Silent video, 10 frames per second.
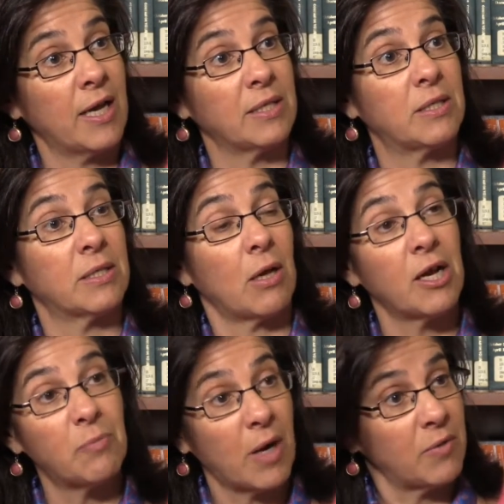as
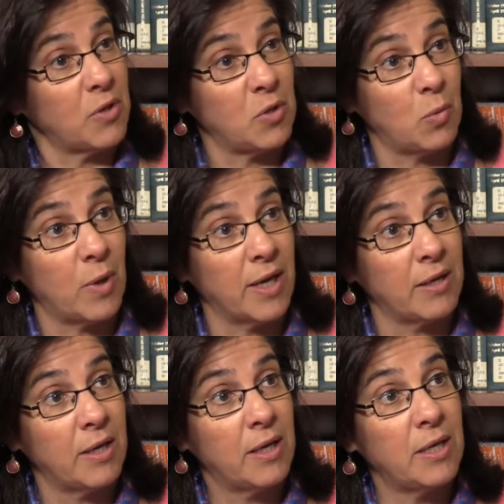designed by the UN,
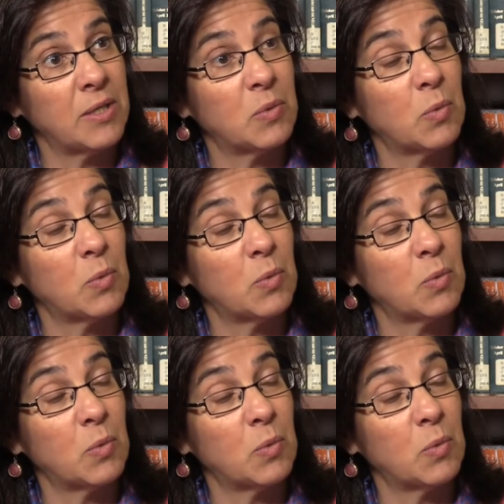is